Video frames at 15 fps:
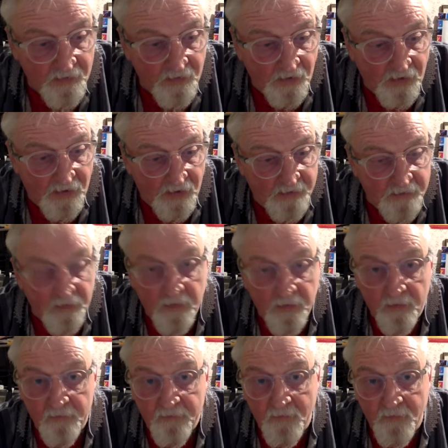And
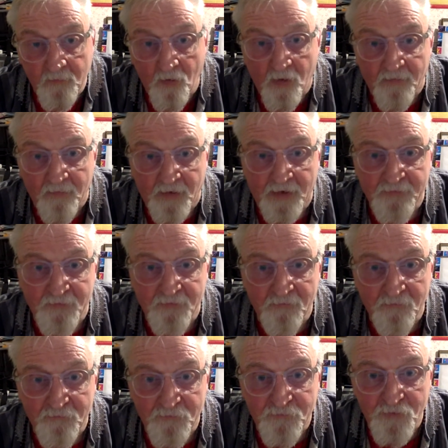she might have actually
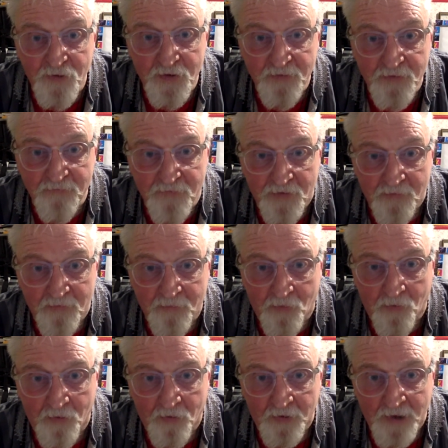received it
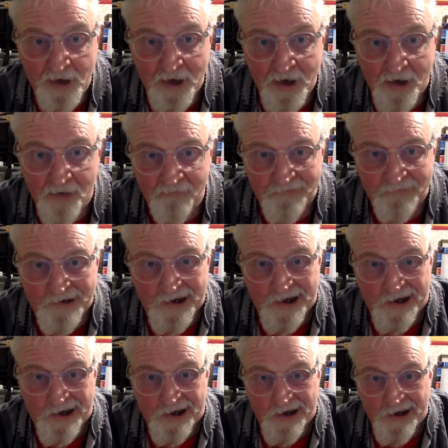by now.
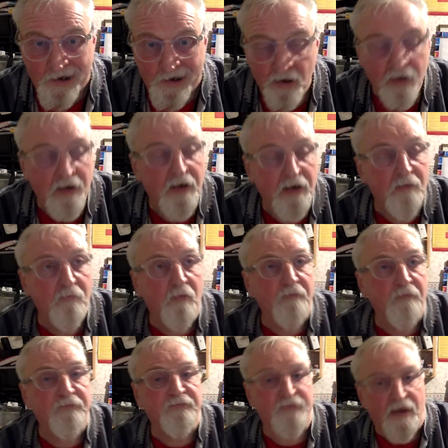Rare. It
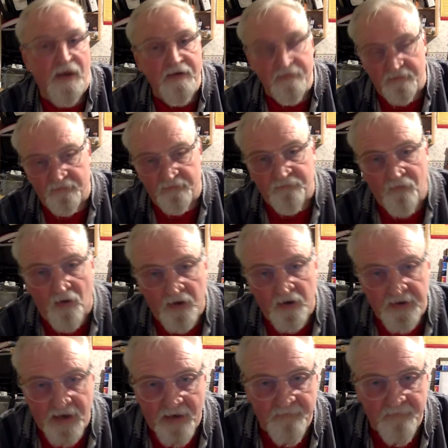was sent to try and
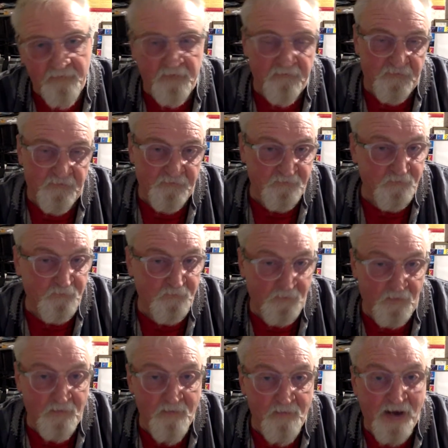get for Christmas, but
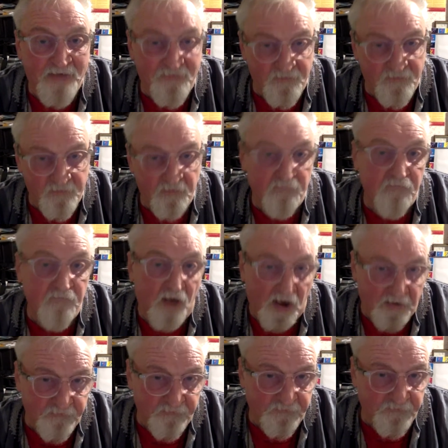imagine the
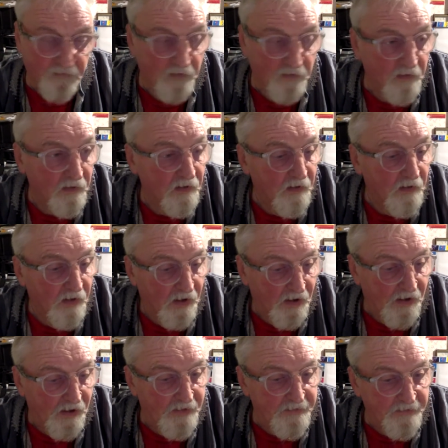rush.
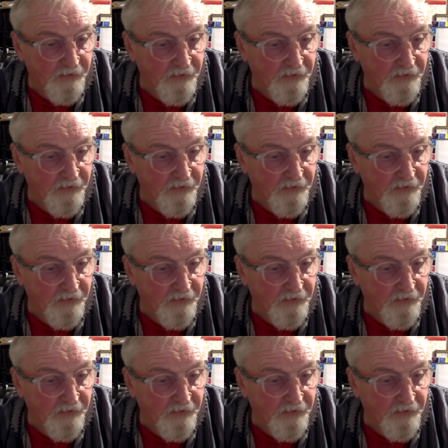And